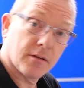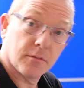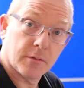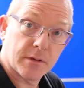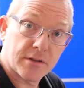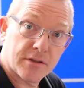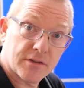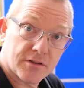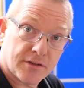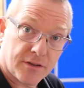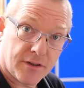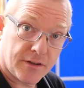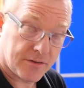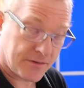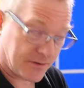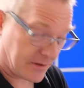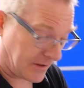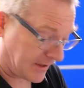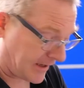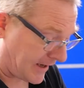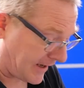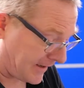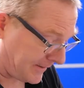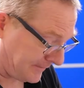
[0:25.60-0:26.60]
So we'll start
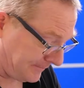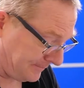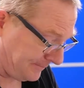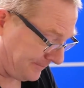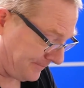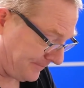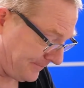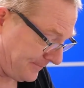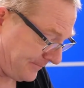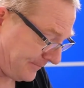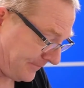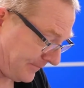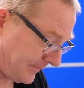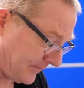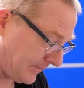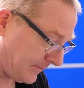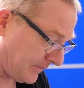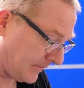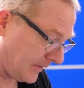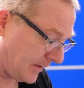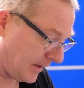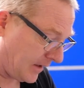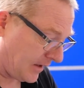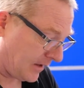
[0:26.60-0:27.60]
again.
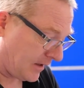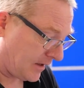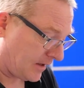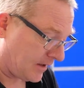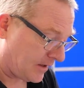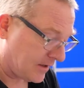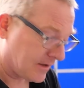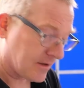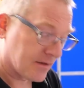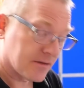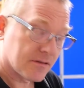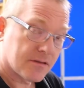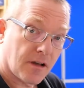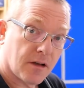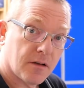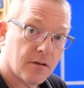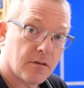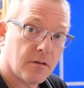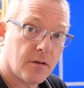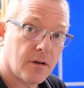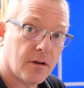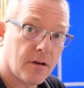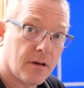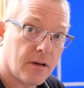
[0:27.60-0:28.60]

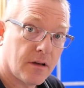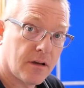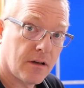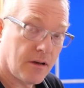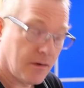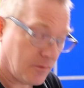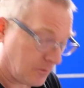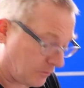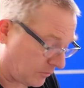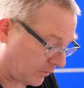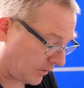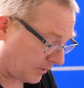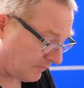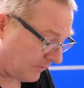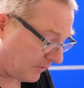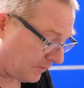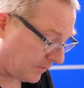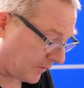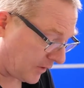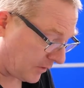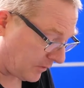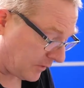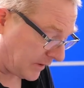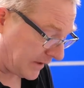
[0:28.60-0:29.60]
So what I'm
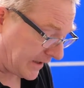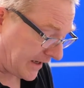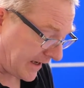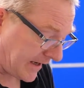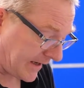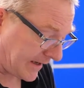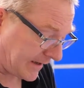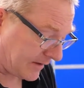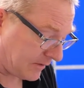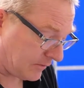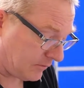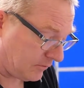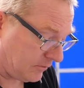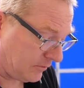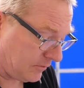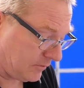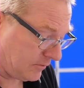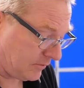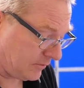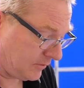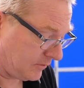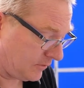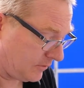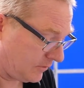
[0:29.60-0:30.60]
reviewing now,
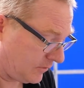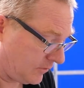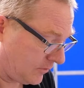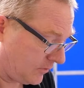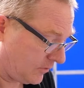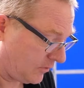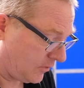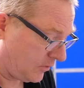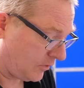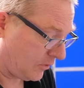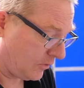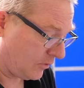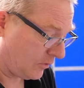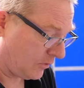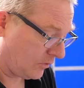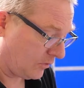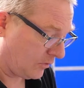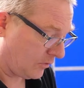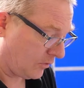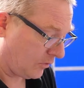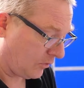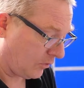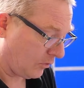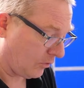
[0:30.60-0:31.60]

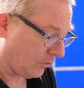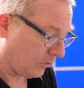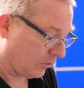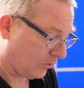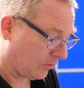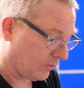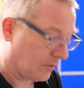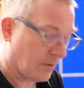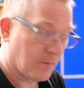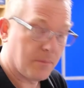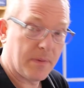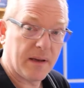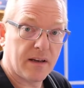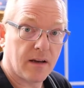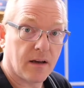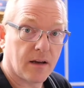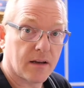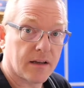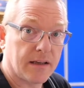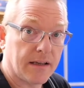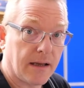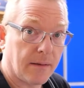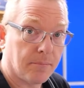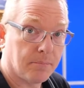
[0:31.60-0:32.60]
or a bit
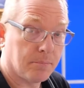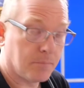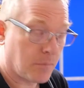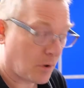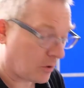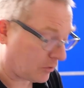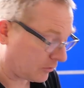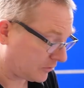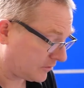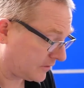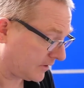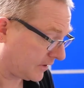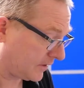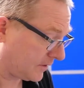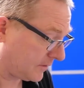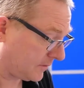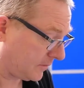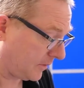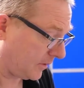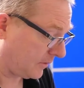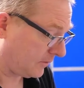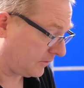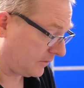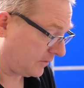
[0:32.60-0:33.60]
like an unboxing I
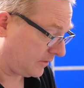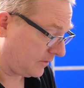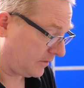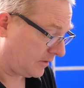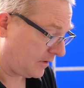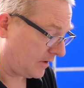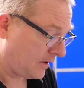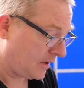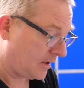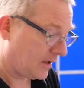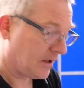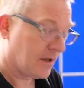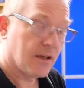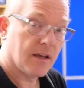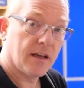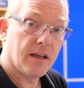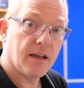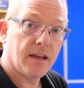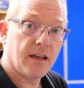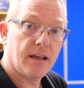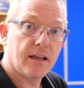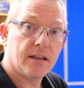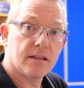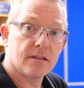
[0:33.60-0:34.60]
suppose,
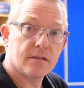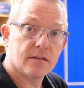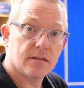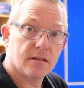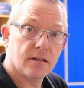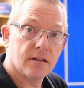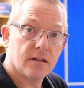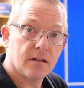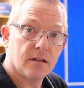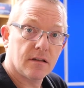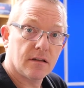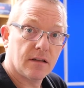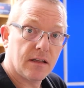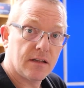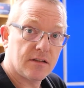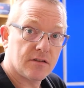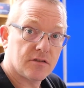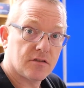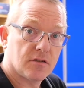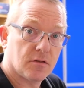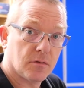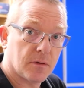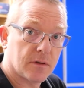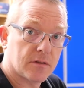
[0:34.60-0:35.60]
is
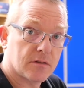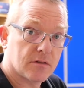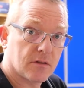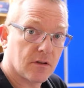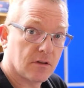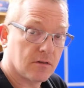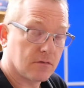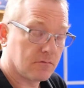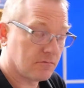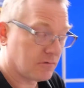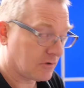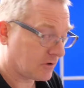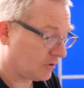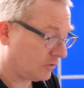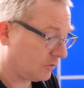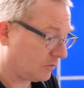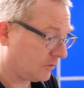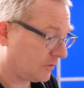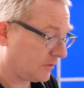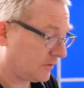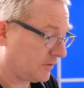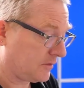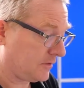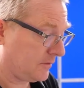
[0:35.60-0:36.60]
these two external
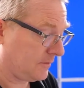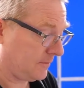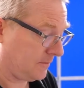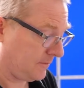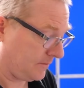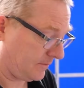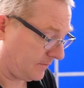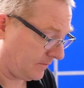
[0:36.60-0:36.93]
recorders.